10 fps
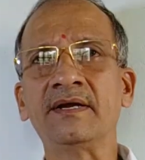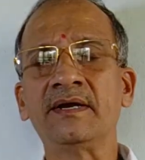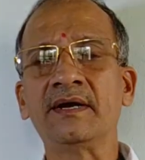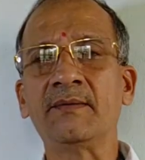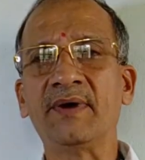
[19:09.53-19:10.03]

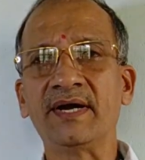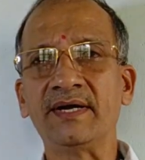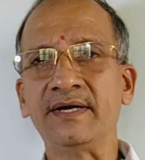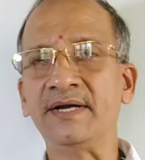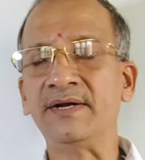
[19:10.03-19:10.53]

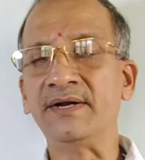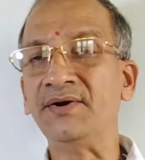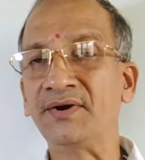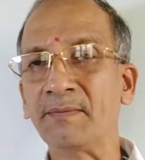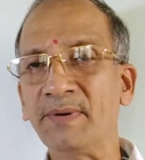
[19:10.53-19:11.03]
in
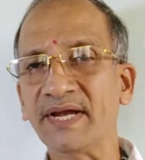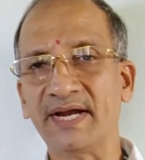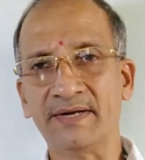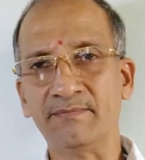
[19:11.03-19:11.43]
triplicate, by